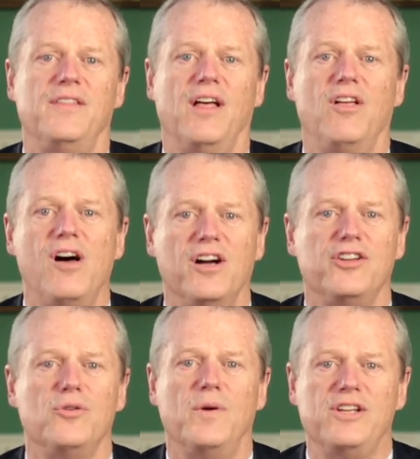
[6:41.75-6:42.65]
They'll hug
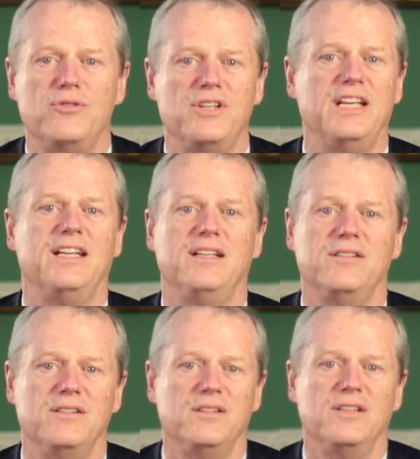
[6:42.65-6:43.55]
you when you need
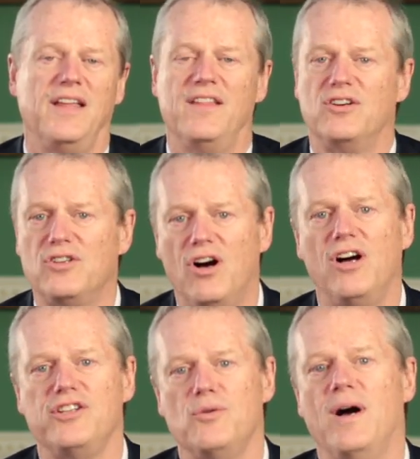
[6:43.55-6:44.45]
it and they'll
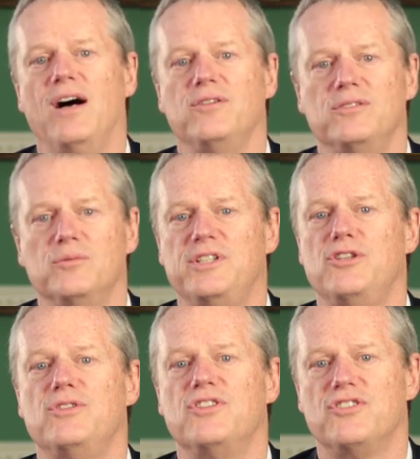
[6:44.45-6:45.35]
call you out when
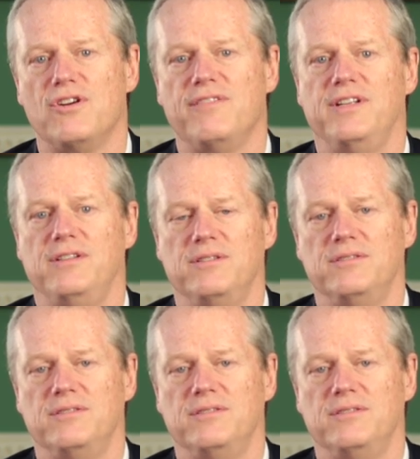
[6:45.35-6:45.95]
you deserve it.